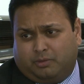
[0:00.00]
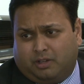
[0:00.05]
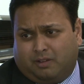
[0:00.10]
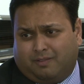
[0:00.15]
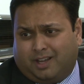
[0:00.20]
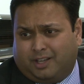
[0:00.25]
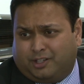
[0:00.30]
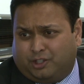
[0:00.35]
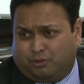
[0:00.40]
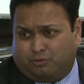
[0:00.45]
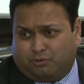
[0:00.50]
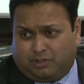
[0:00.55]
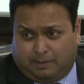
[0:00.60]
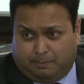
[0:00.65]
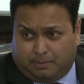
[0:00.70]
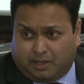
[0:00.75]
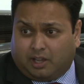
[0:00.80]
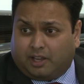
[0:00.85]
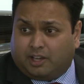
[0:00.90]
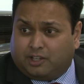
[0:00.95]
Now, I don't really
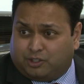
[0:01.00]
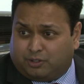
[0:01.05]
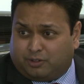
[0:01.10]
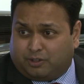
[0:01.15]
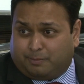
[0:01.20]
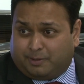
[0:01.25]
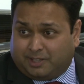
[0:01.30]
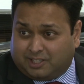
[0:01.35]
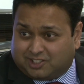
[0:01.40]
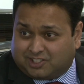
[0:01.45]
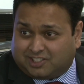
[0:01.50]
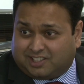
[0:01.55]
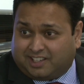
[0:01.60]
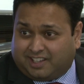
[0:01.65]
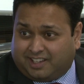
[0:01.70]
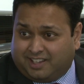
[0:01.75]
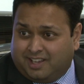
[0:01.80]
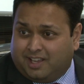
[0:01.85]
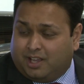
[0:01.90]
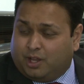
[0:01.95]
buy into it
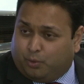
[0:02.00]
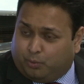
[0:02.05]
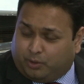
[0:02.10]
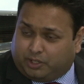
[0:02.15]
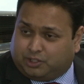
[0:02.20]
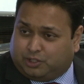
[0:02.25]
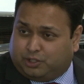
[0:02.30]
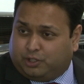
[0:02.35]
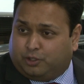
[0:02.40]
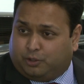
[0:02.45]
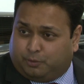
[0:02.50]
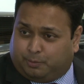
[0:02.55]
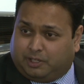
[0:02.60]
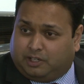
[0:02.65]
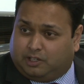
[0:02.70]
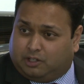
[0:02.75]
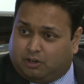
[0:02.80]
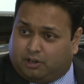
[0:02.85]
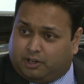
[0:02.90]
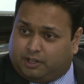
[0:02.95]
personally. What's your
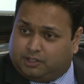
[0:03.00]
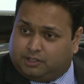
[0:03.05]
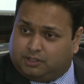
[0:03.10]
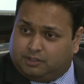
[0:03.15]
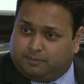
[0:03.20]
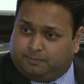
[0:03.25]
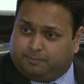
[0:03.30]
opinion on it?